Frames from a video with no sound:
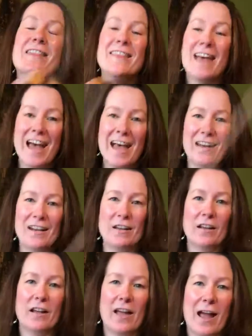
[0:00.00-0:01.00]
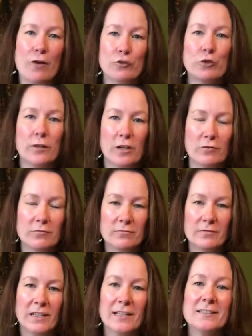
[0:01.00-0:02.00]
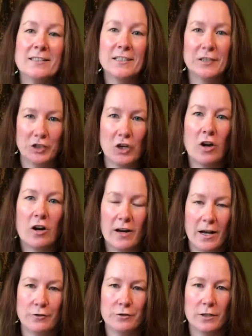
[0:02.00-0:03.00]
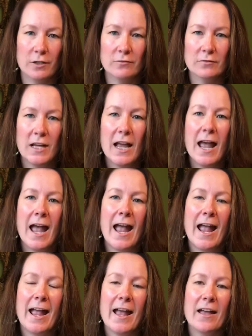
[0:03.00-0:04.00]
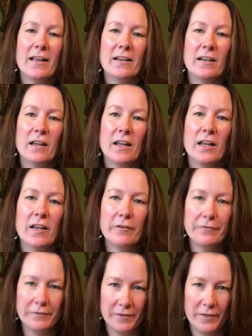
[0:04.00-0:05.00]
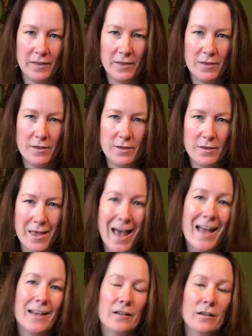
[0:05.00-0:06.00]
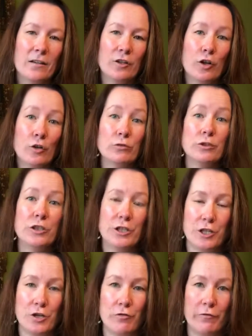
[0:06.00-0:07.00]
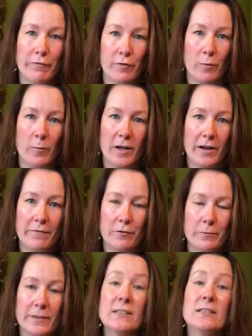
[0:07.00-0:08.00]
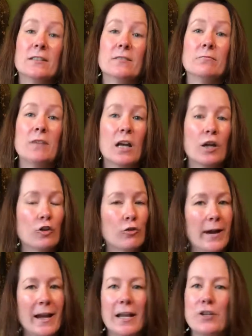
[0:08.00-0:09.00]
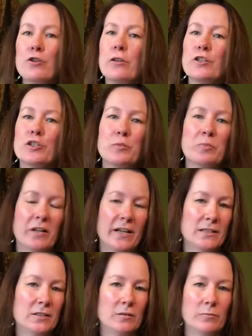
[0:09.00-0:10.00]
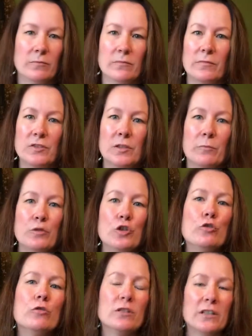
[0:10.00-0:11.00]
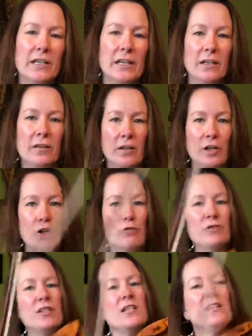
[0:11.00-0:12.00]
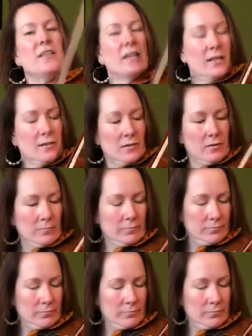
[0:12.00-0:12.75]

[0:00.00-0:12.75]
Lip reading: That outro is a guitar outro. And if that goes to you for whatever reason, great. And you can just play some noodly, you know, D things.